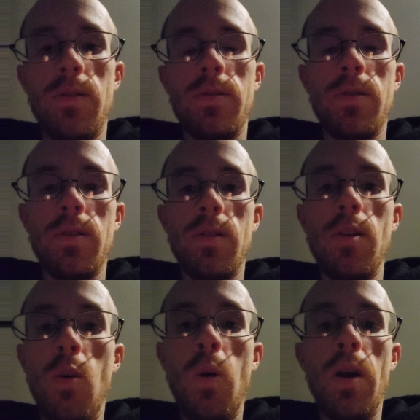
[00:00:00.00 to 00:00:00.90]
just
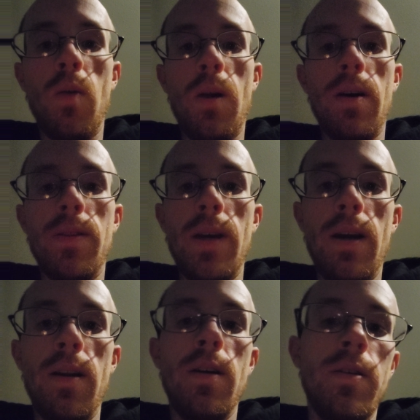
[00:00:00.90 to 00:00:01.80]
no way around that.
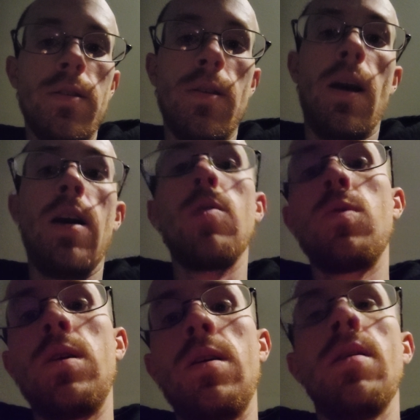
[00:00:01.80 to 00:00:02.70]
So how do
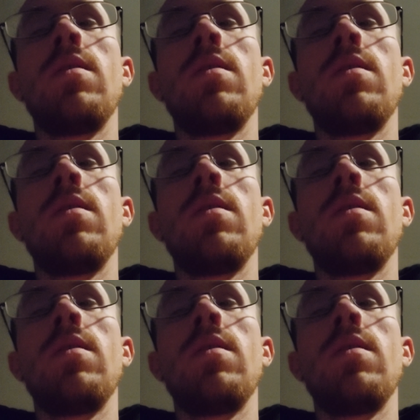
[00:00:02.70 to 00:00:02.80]
we